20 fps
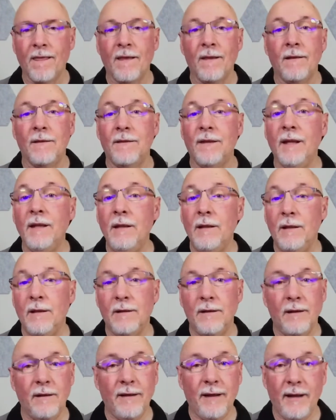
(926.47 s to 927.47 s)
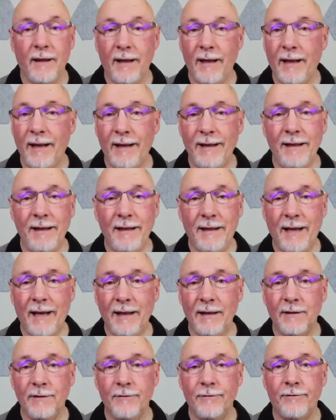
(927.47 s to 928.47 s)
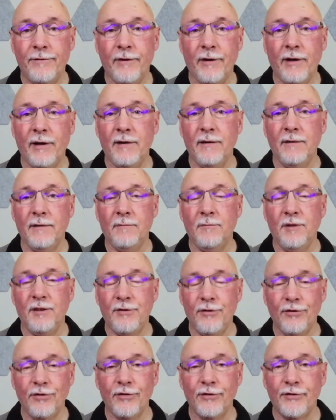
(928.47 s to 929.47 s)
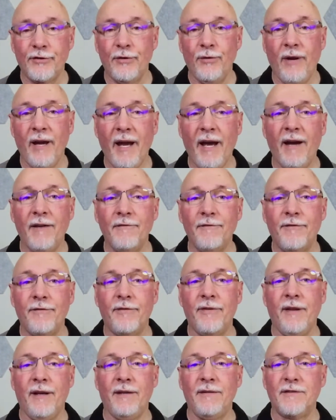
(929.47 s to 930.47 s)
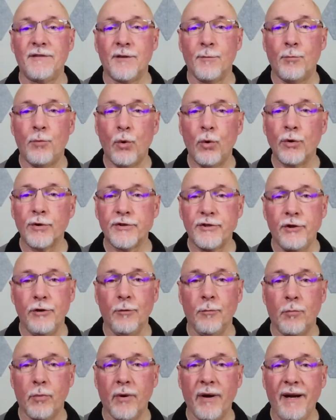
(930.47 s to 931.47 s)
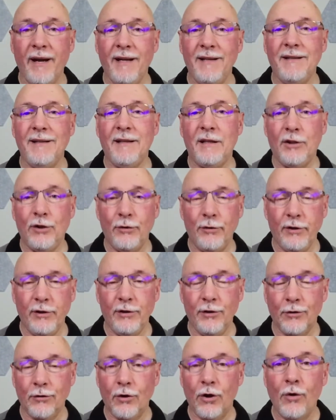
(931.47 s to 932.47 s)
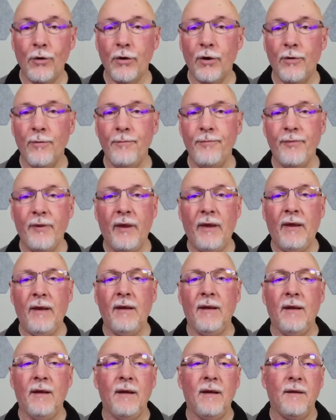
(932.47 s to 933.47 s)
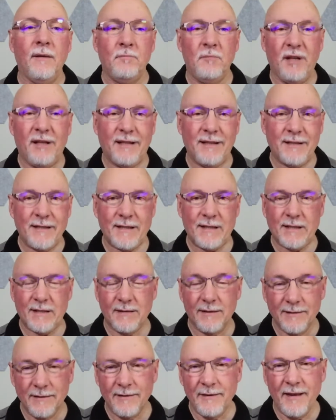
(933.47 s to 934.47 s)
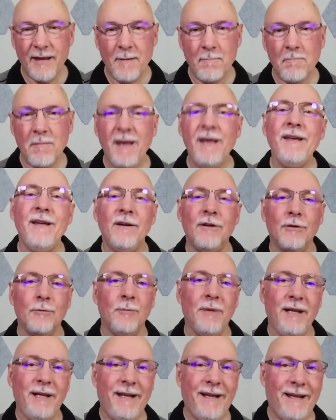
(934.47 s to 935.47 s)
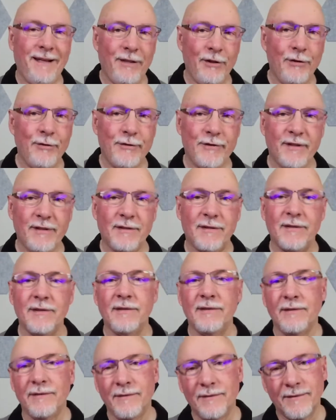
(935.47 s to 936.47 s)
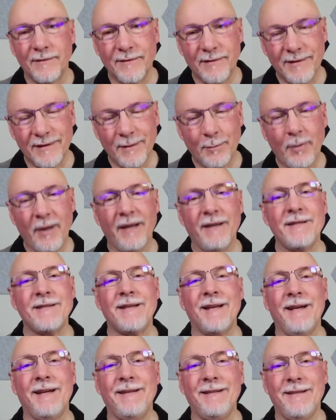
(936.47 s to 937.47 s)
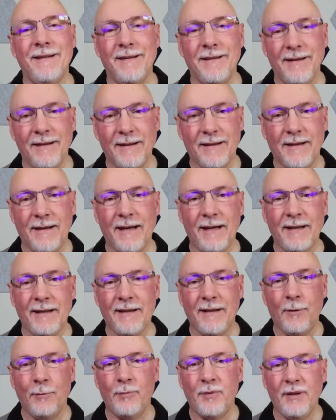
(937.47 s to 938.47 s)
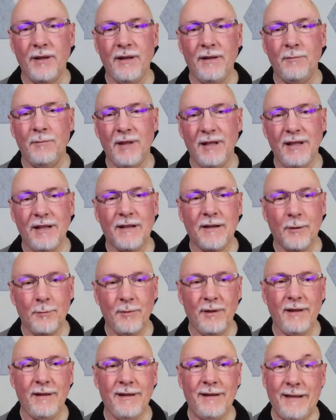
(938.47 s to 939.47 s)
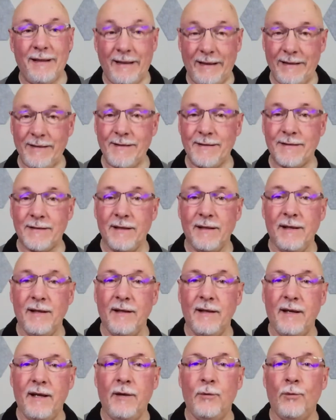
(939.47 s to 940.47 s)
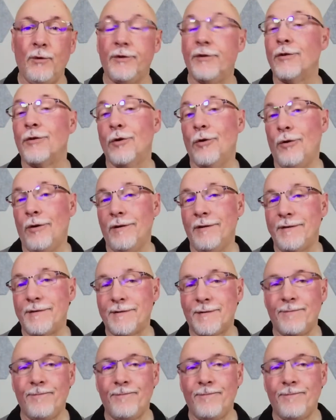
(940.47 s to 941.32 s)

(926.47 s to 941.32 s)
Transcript: Then any kind of materials you have that supports your brand, including your logo, because they may or may not use it. Depends on the kind of company, media company it is, and what their goal is.